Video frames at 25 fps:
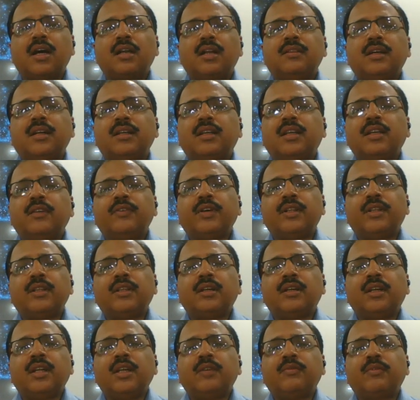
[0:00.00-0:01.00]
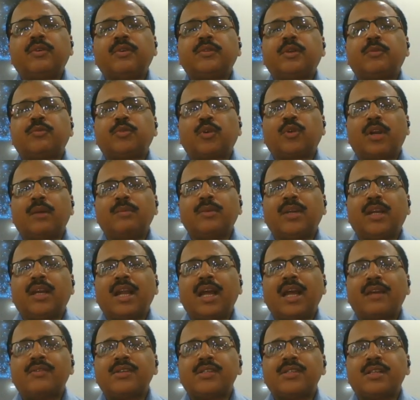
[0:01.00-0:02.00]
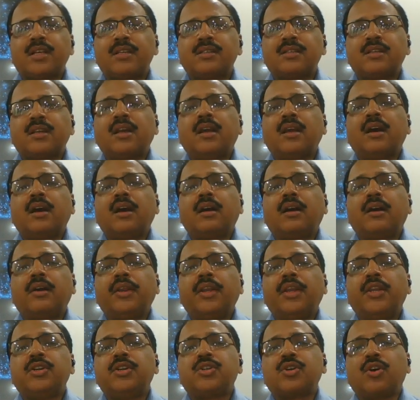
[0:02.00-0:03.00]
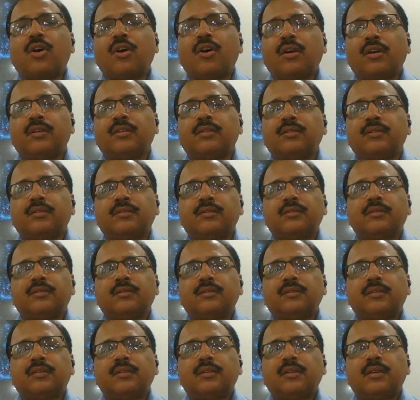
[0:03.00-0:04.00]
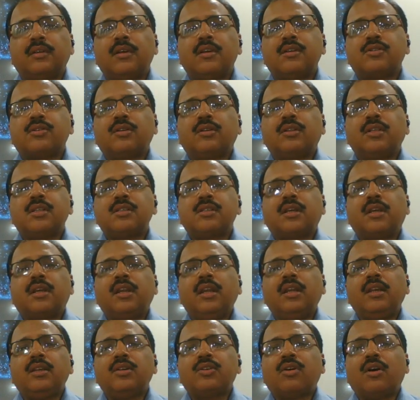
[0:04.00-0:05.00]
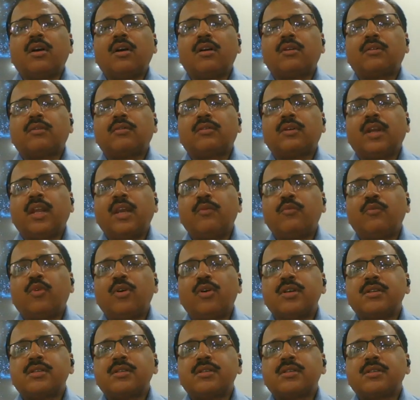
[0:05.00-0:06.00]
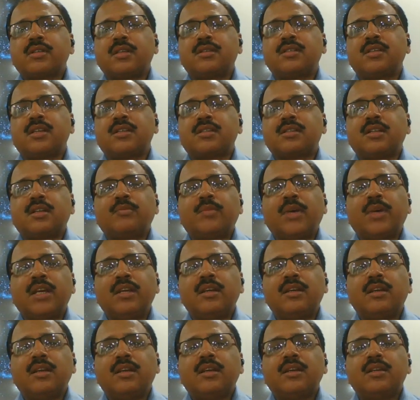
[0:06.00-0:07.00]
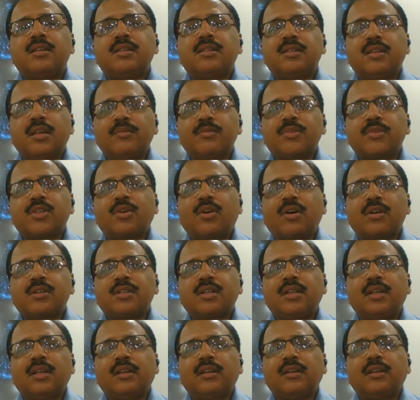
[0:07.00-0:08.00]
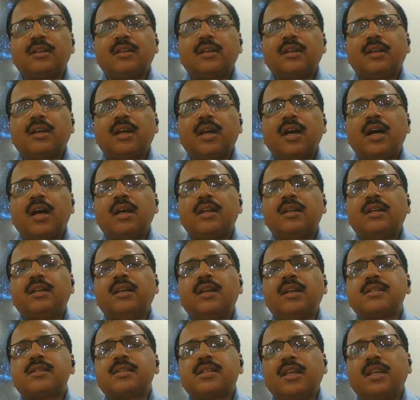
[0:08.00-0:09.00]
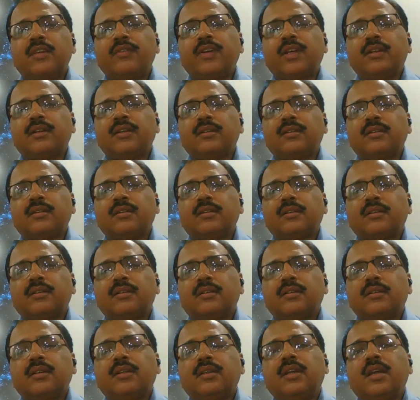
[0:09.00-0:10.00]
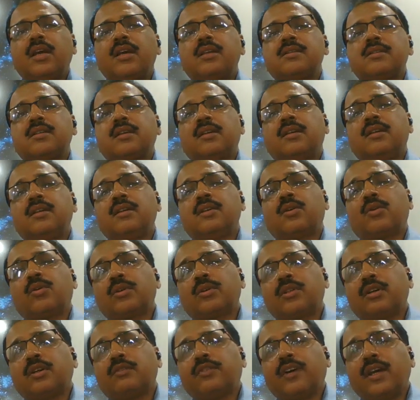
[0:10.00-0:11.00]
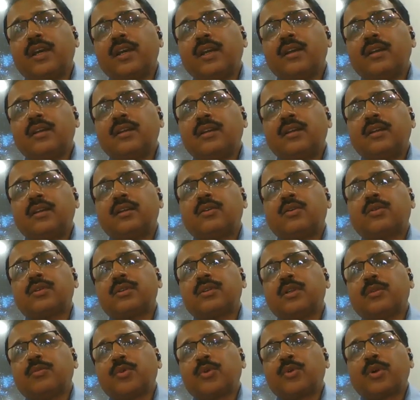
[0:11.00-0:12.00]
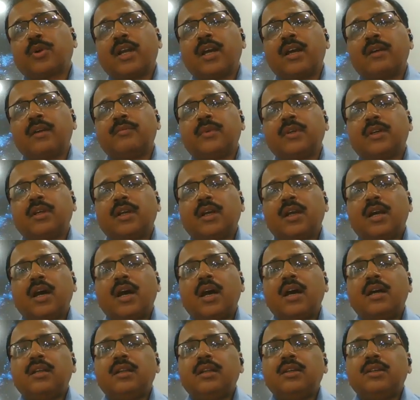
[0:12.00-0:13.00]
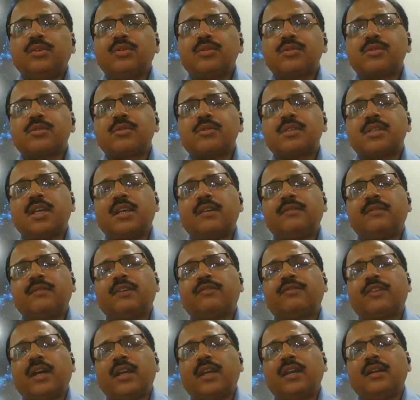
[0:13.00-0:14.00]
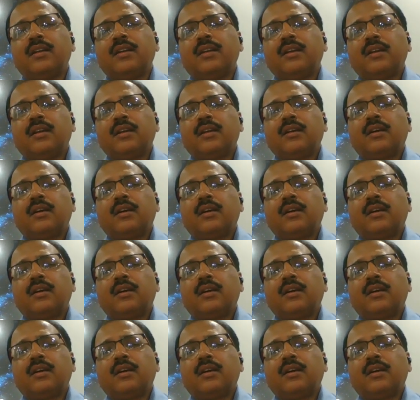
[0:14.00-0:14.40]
and that given the name of the programming language as Green Talk. So this Green Talk name was suggested by James Gosling, and he wrote the file, he wrote the program, and he used to save the file